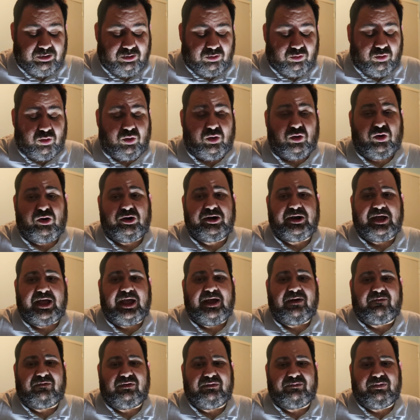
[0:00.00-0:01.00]
warn
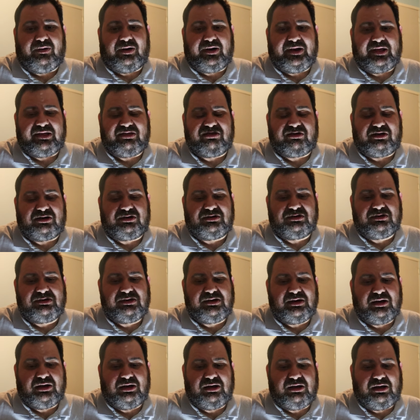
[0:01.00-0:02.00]
everybody that,
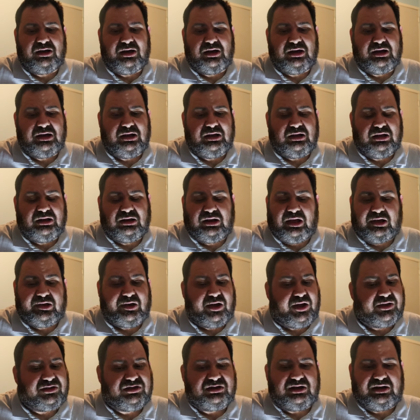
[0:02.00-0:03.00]
like
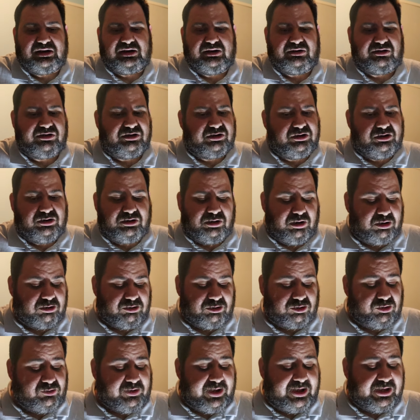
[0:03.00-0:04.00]
I said, it's not
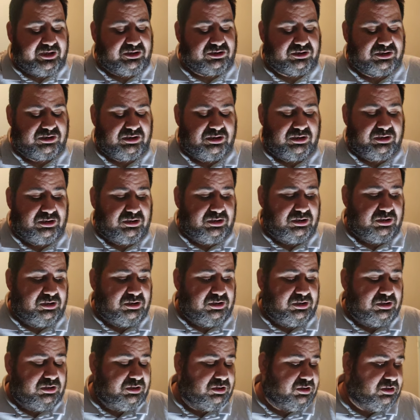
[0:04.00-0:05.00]
always
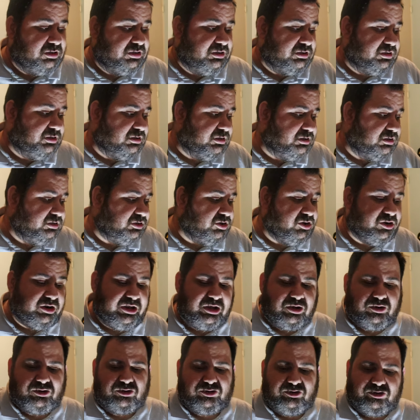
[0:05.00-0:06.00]

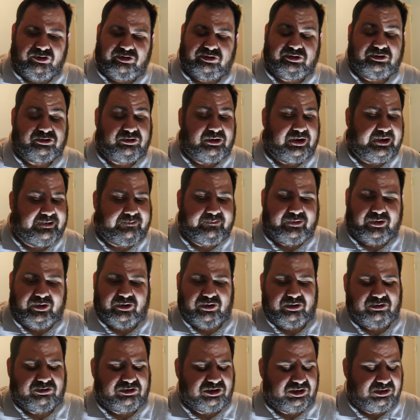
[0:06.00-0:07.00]
unicorns and
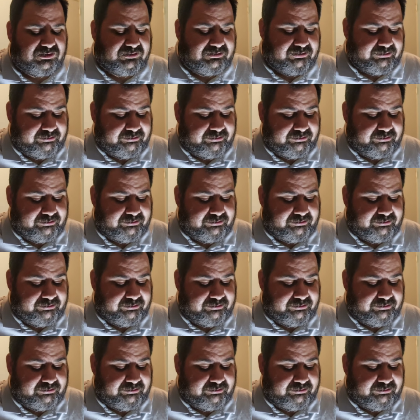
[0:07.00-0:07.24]
rainbows.